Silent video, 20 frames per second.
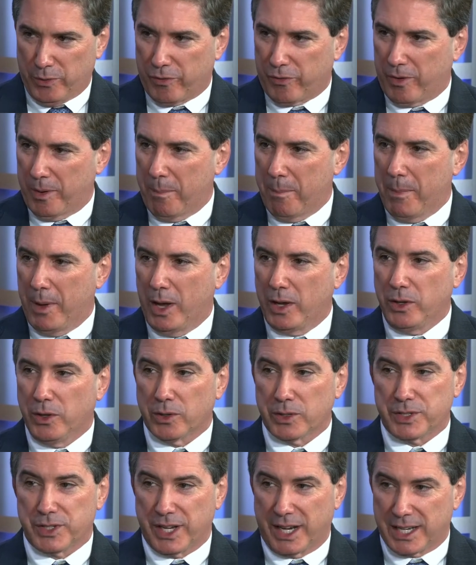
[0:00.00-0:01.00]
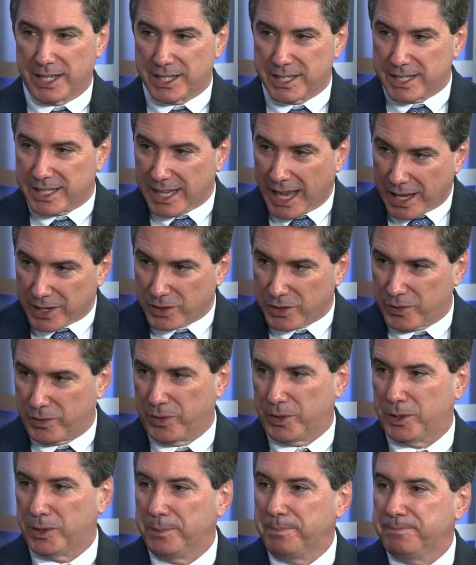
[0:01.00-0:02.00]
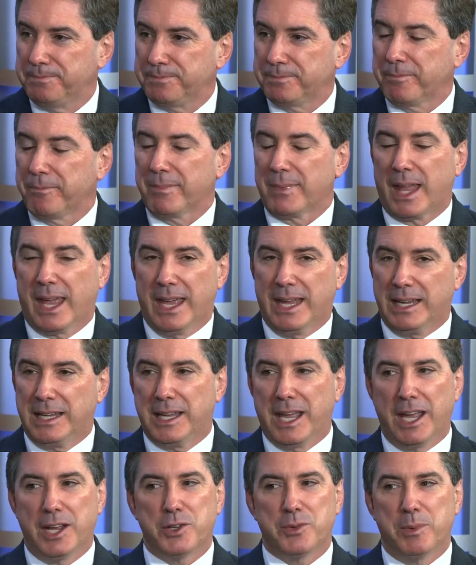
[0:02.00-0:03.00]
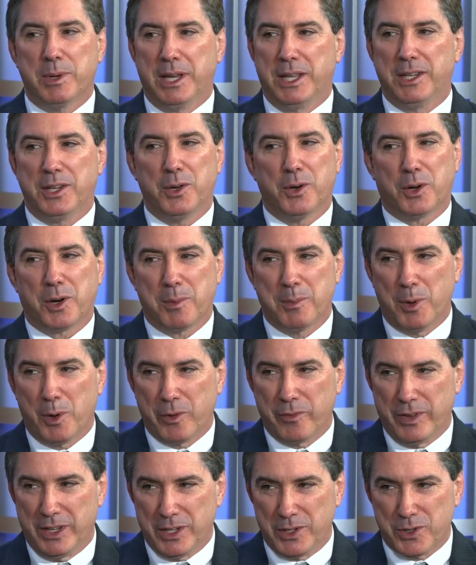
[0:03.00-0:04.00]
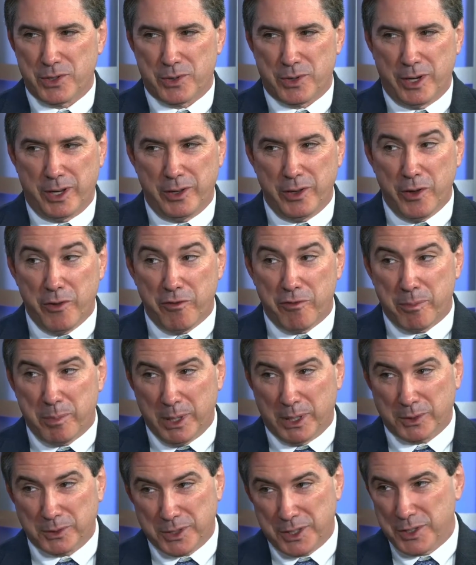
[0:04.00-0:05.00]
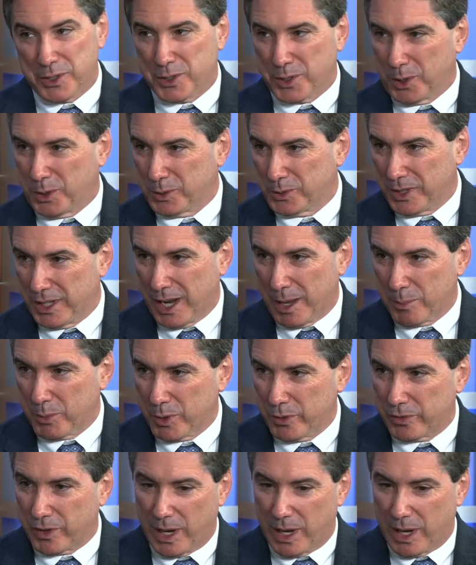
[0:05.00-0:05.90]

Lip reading: from your successful engagement in the automotive industry. You've built and sold a number of